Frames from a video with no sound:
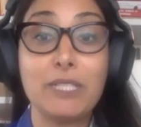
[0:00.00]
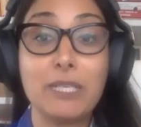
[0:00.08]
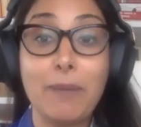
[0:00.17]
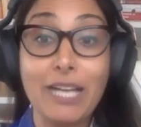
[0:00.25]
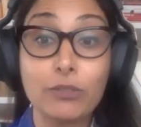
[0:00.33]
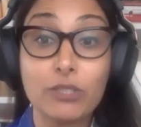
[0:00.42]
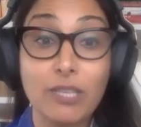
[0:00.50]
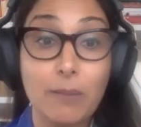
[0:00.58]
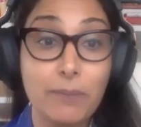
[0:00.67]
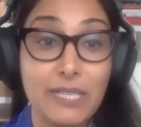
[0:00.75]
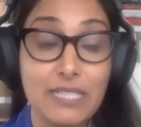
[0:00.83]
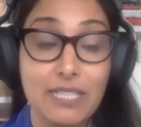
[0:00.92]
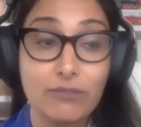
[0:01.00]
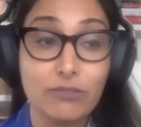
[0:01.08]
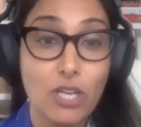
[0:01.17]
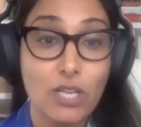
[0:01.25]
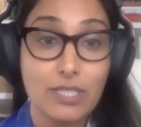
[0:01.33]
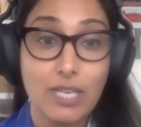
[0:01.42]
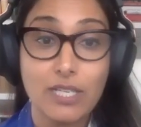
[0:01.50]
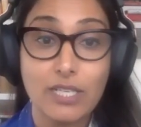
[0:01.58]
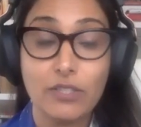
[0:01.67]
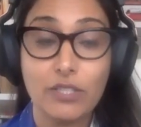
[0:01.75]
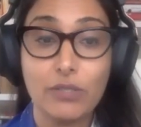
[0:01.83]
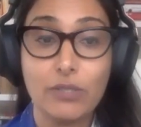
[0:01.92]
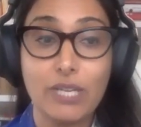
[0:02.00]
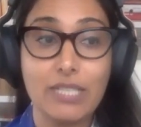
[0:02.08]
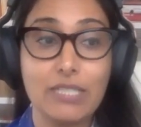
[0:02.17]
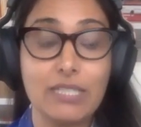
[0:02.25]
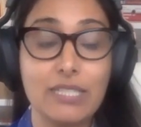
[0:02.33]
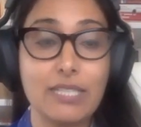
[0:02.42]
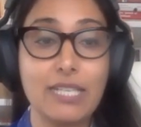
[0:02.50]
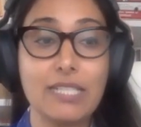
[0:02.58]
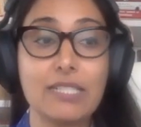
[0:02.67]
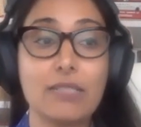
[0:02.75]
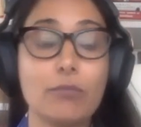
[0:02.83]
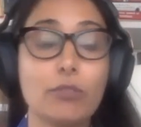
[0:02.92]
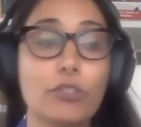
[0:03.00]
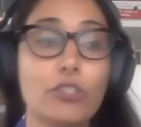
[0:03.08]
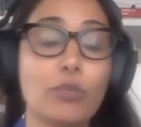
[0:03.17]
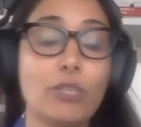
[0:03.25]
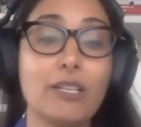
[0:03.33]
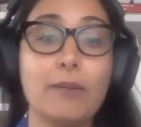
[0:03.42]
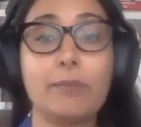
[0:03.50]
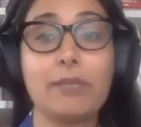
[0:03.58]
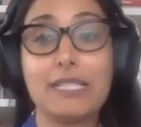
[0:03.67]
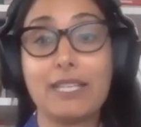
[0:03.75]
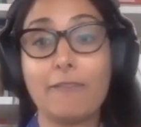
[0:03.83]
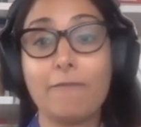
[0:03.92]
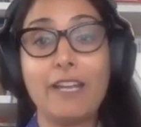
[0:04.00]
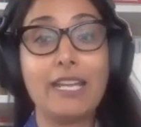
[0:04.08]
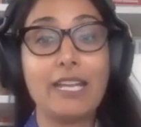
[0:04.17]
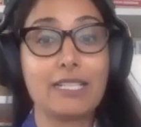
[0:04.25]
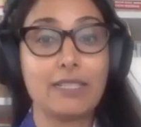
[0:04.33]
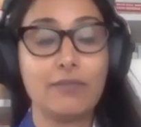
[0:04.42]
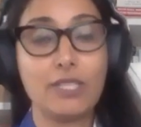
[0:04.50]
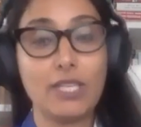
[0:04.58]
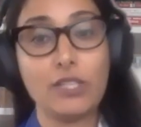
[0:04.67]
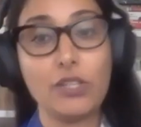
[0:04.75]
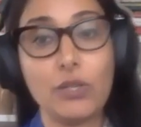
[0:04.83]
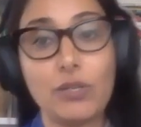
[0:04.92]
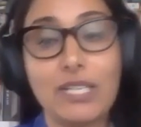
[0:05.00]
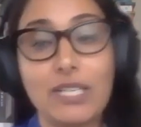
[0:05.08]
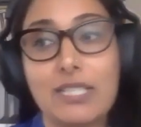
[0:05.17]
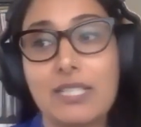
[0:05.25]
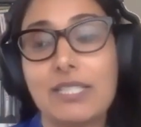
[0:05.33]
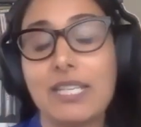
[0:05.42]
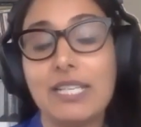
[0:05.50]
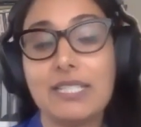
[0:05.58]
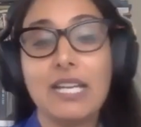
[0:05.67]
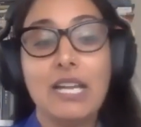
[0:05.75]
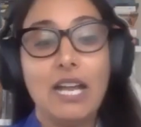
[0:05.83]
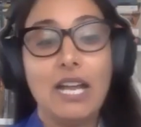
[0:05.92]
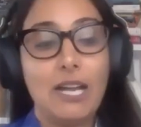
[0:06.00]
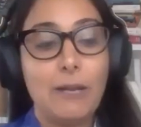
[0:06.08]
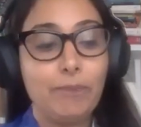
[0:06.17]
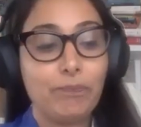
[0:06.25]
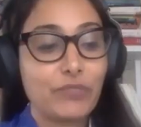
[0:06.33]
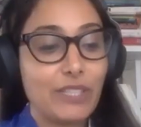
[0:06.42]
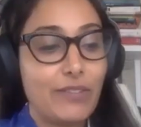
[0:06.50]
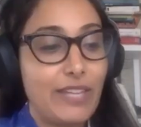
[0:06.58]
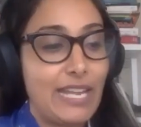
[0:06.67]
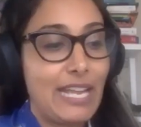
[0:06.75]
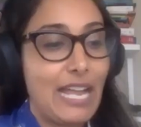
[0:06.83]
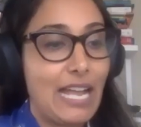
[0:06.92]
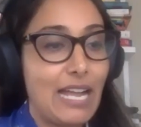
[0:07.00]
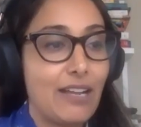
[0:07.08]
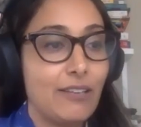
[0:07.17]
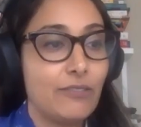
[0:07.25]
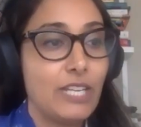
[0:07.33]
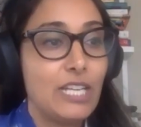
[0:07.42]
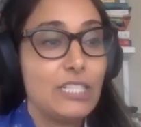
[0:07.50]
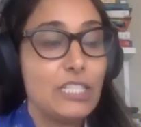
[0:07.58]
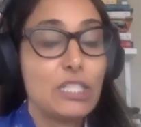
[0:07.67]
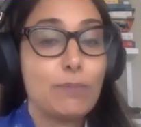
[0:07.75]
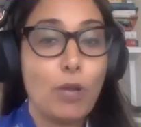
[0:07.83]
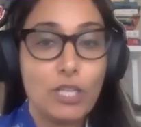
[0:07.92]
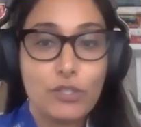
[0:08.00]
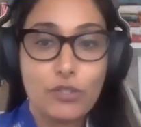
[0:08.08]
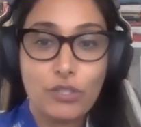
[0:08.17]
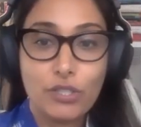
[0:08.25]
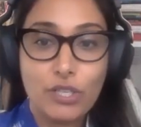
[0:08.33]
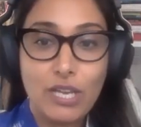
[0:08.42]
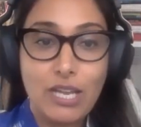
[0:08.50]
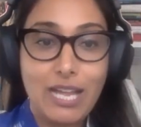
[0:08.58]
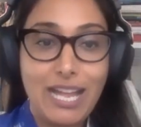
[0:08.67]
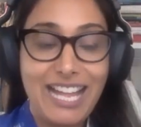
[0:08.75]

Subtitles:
tobacco companies have long done in the United States, similar to what companies like FedEx have done in the United States. They have sponsored,